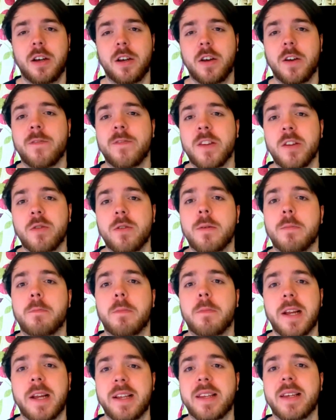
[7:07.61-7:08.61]
of you
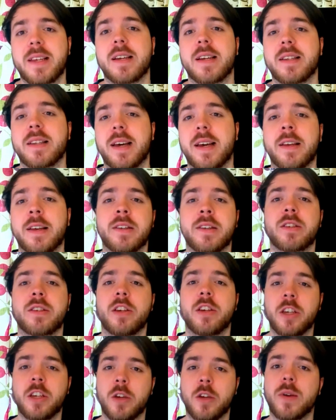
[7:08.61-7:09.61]
completing a test,
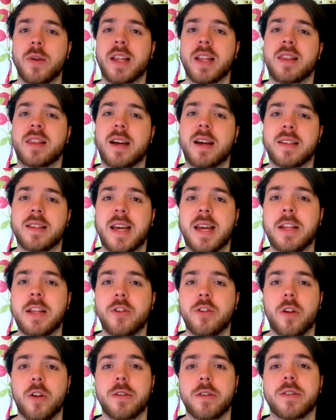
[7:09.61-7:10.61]
you get that
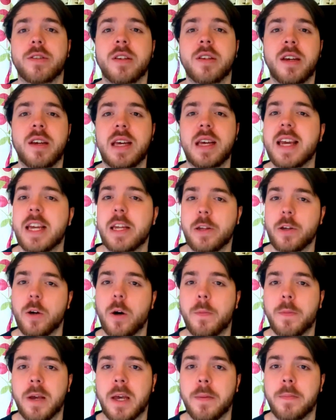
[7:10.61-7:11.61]
$10 in your
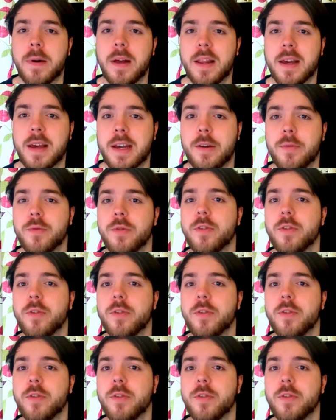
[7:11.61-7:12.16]
PayPal account.